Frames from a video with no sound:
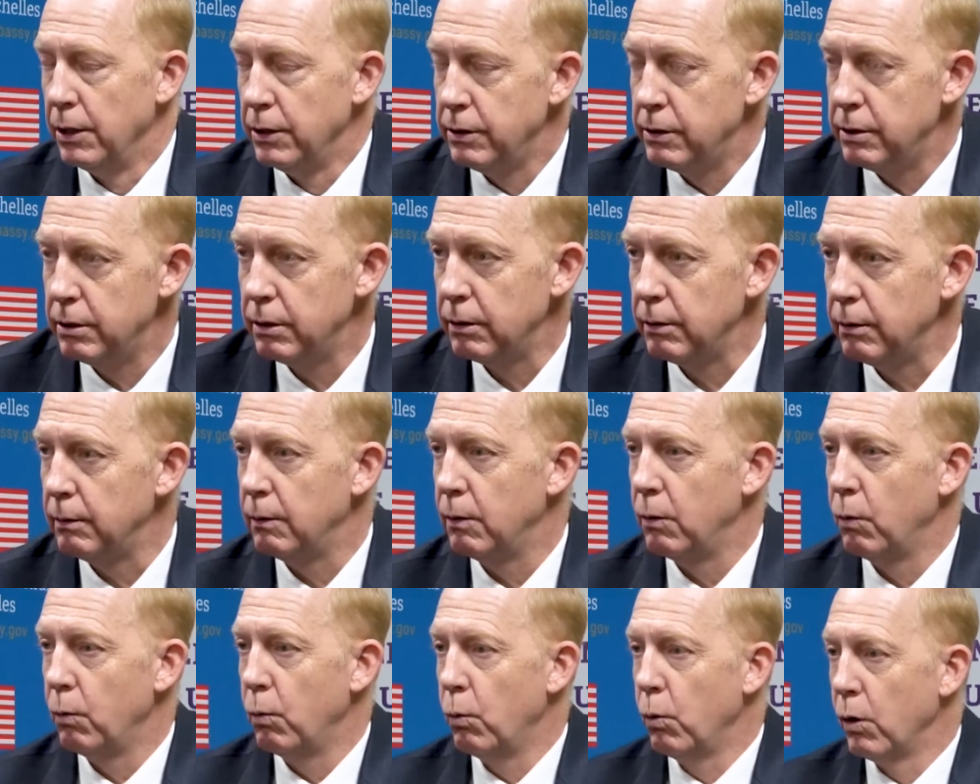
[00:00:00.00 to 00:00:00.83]
to
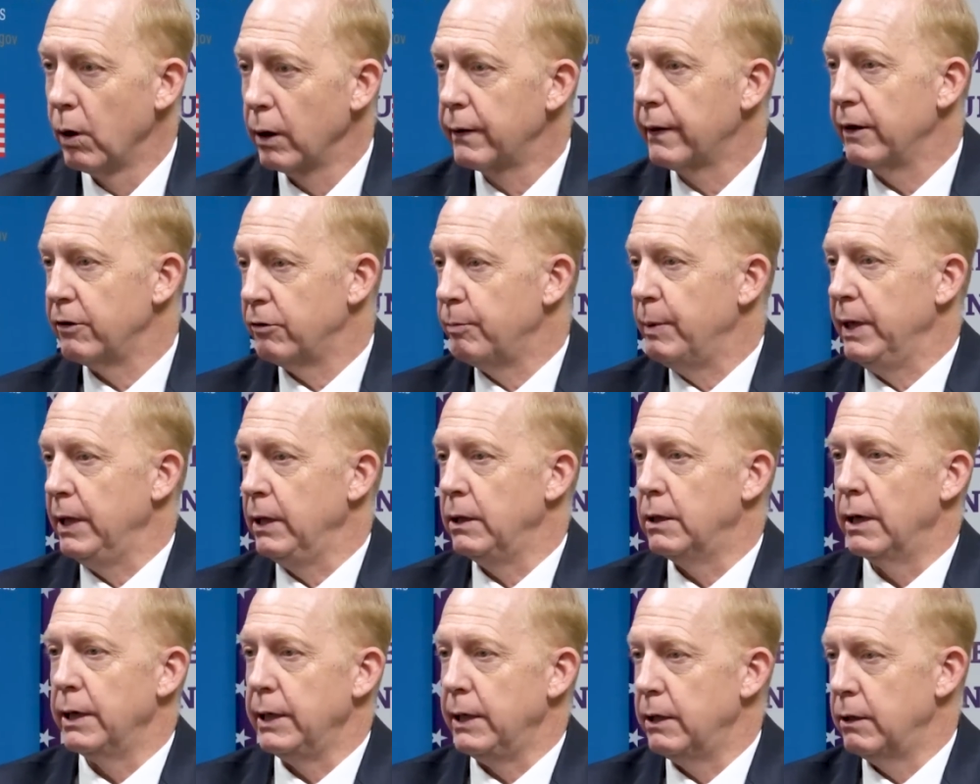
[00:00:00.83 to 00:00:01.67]
work that's being
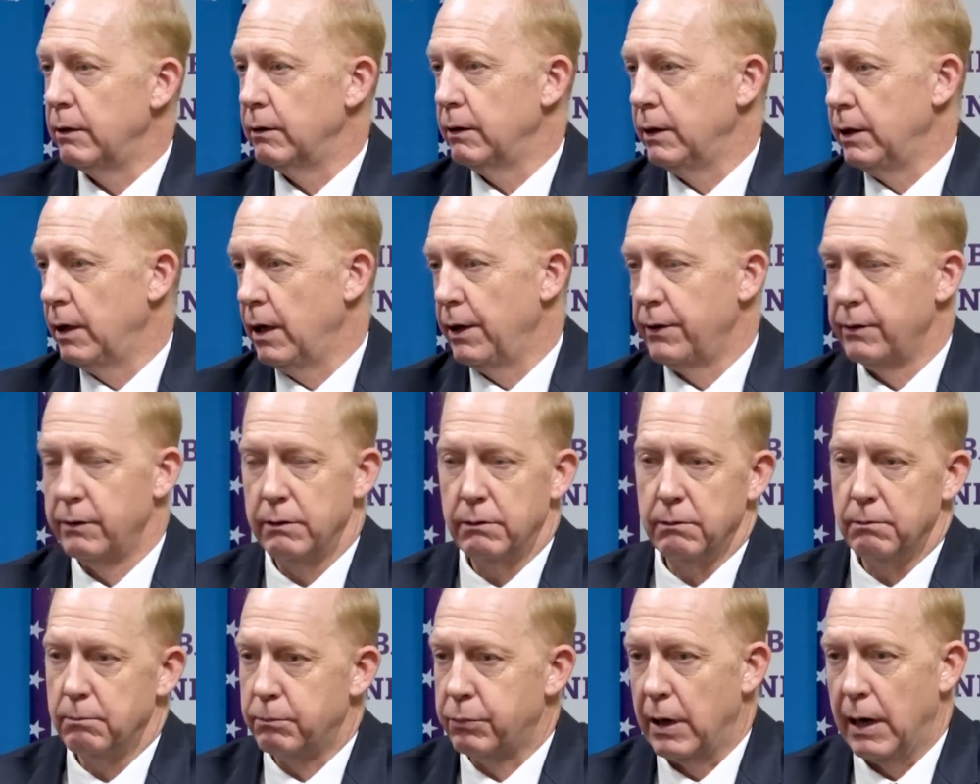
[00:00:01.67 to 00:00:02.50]
done here in other
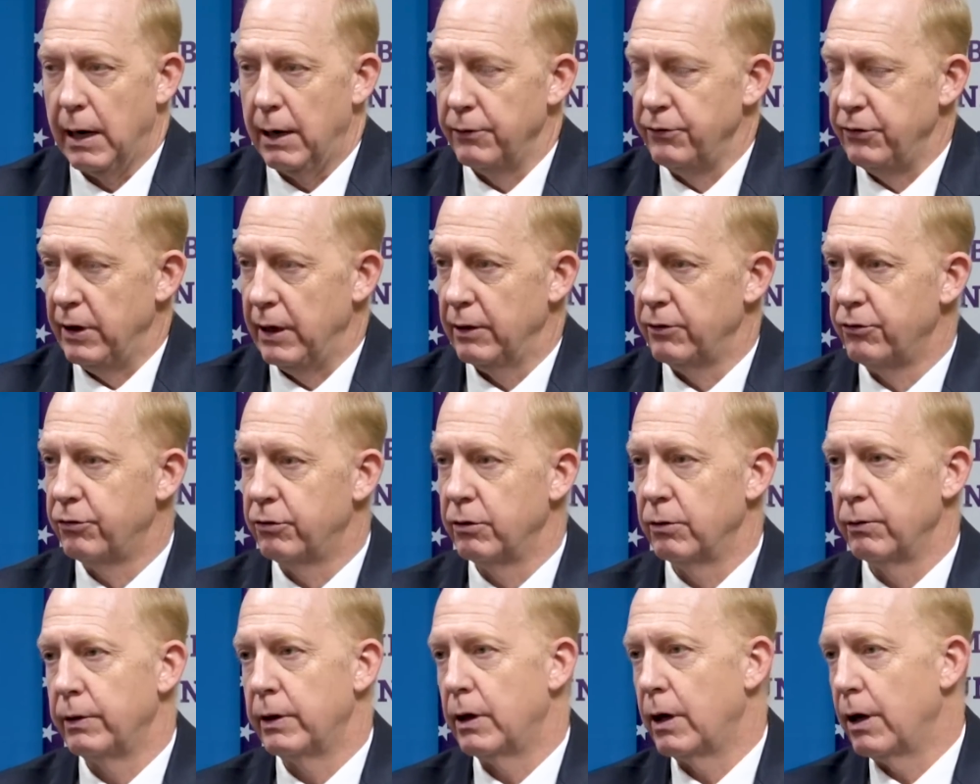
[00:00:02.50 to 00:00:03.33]
projects,
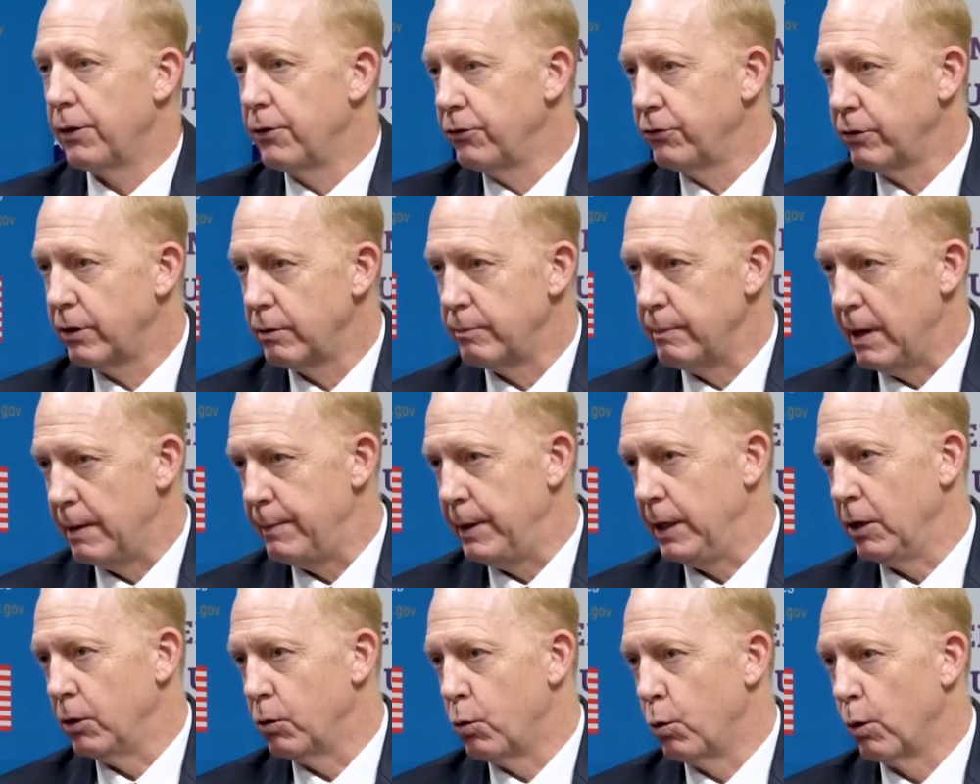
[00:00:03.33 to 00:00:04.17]
so that others could
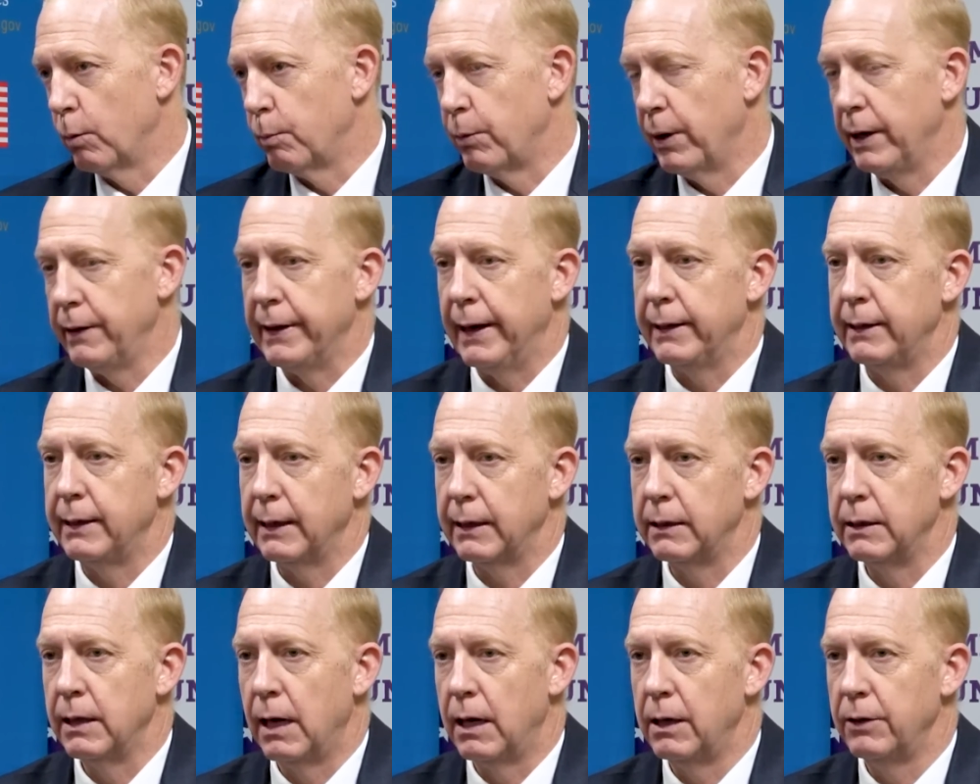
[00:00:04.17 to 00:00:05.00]
maybe incorporate that
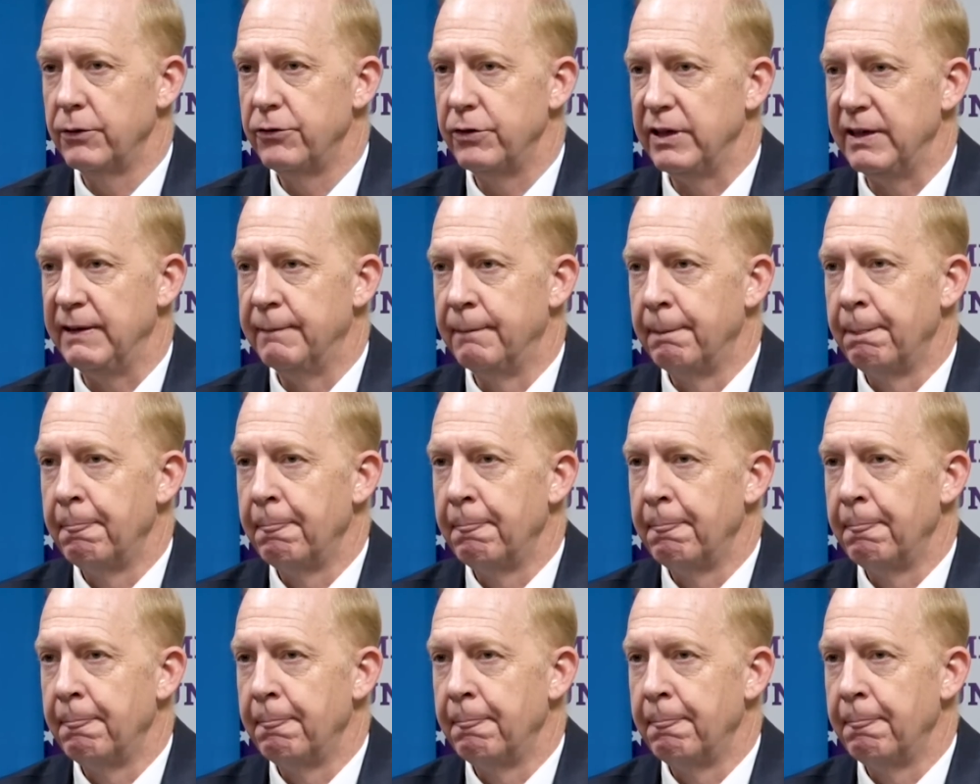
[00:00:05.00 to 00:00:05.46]
technology.